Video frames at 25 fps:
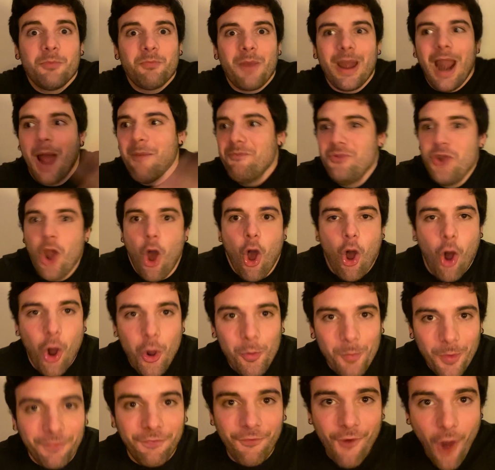I'm not
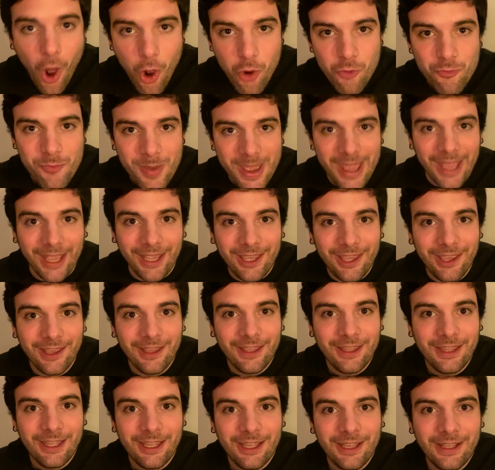homophobic.
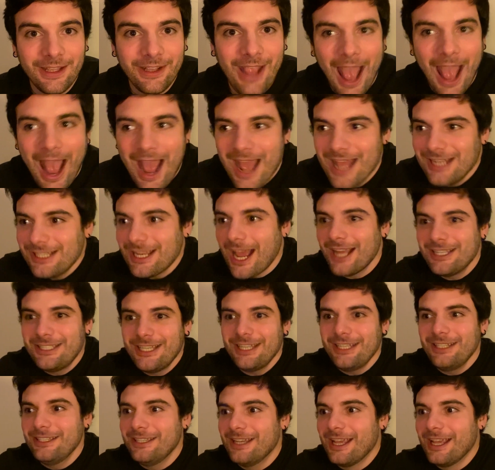I, I
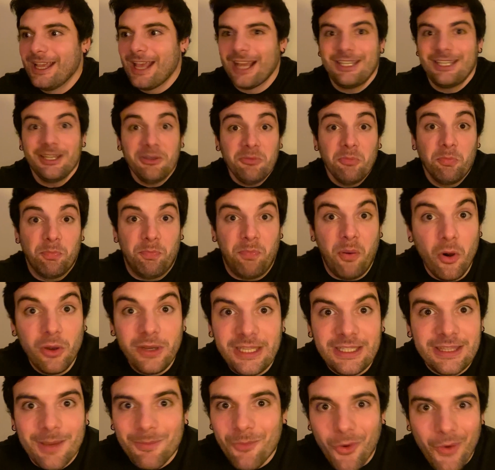didn't I didn't
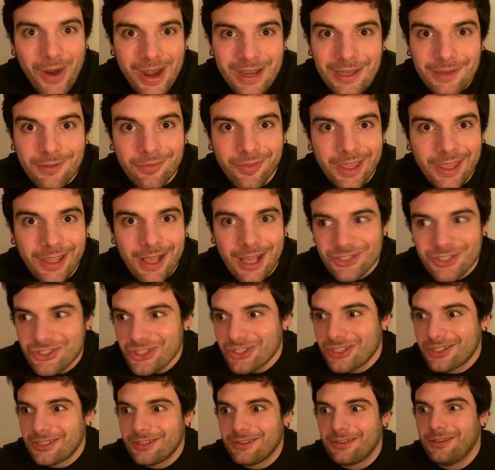bully them or anything. I
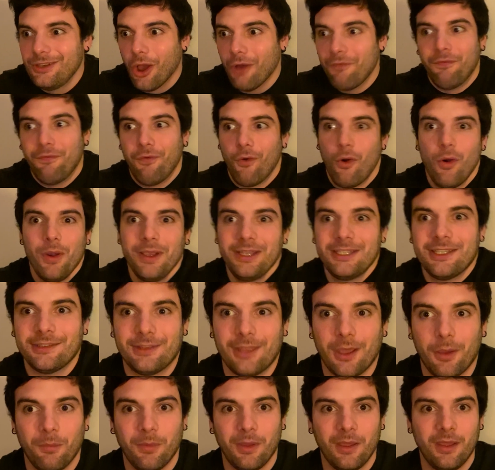just avoided
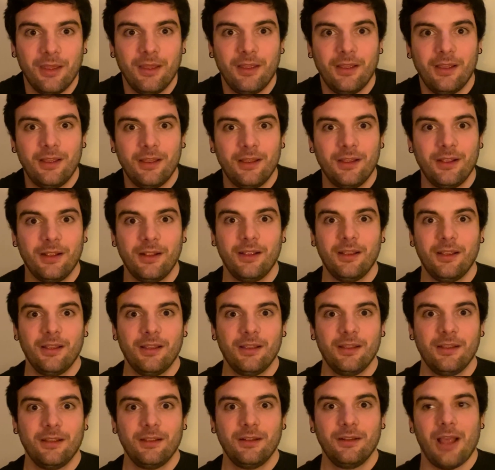them.
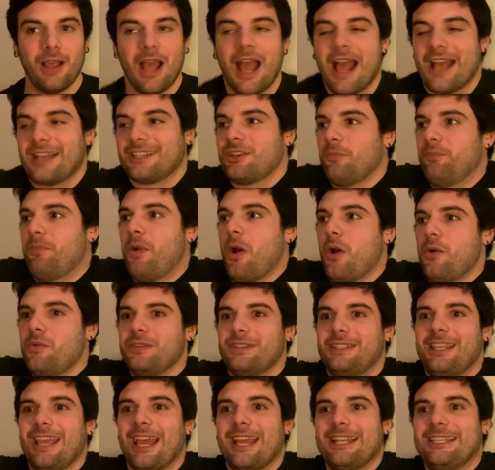I
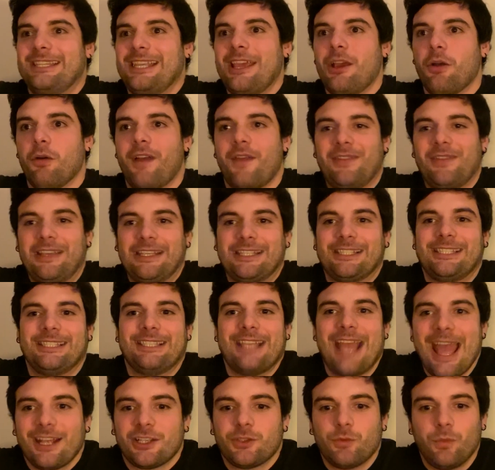suppose the idea of having
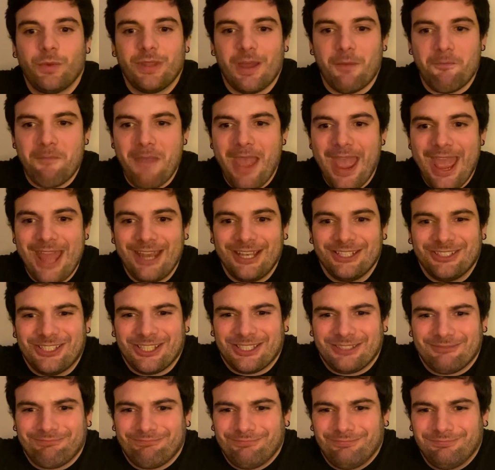sex with a man
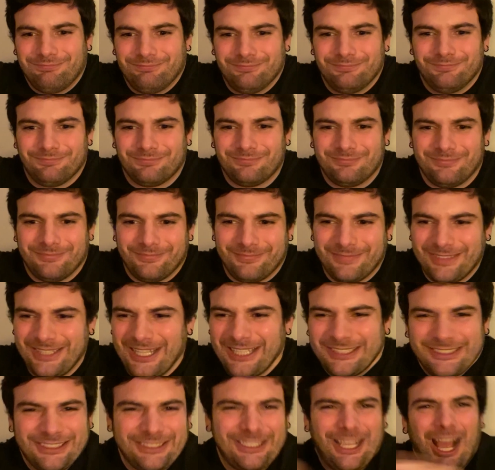just
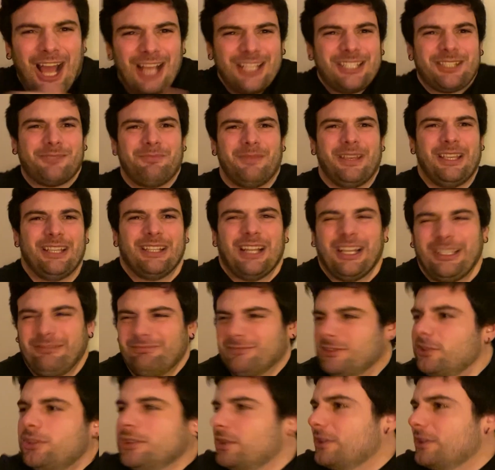disgusts me. Like,
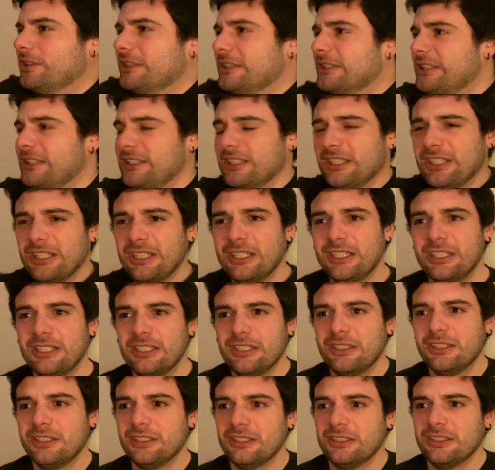ugh.
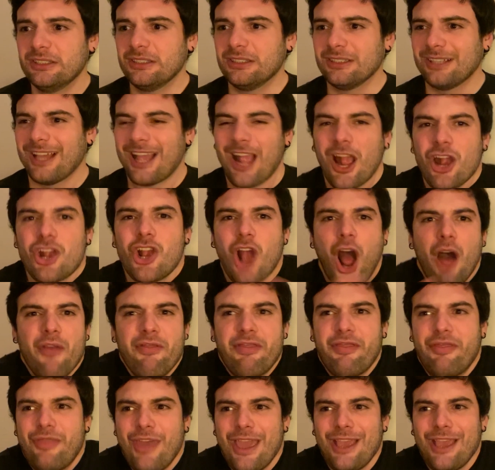I
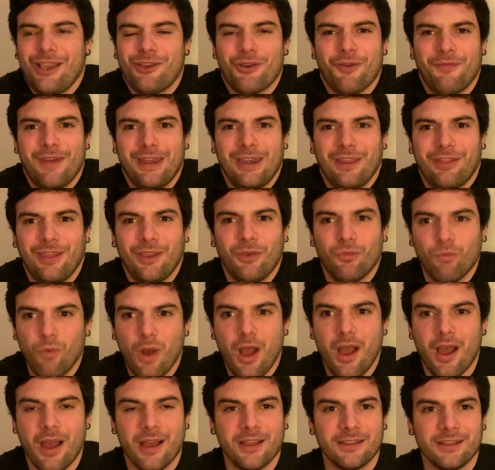can't think of anything
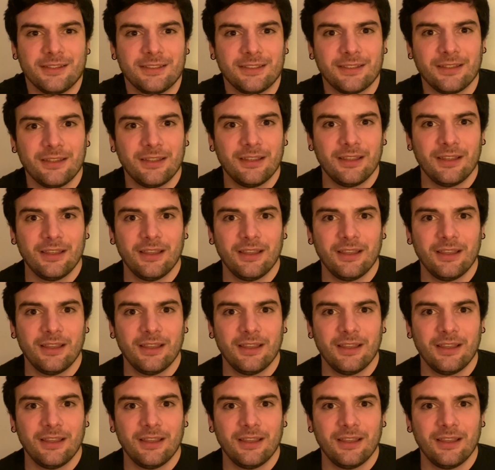worse.